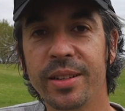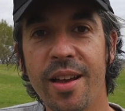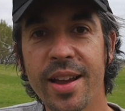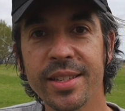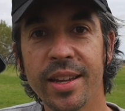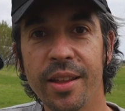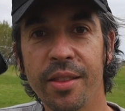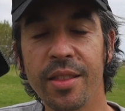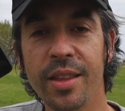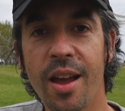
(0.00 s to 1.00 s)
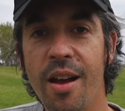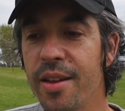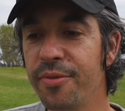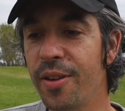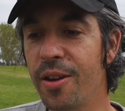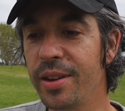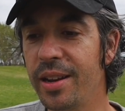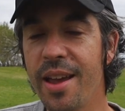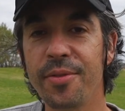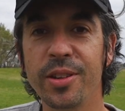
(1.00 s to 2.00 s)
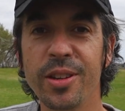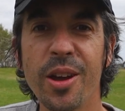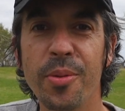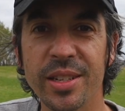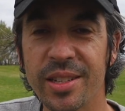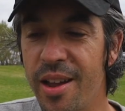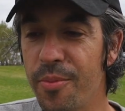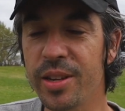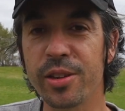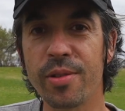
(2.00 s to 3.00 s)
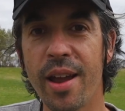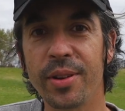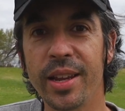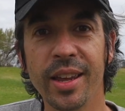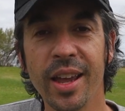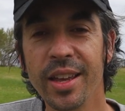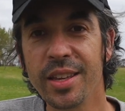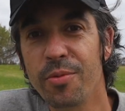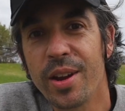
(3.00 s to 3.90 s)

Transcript: lighter than the iPhone 11. And you know what it's like when you're traveling, you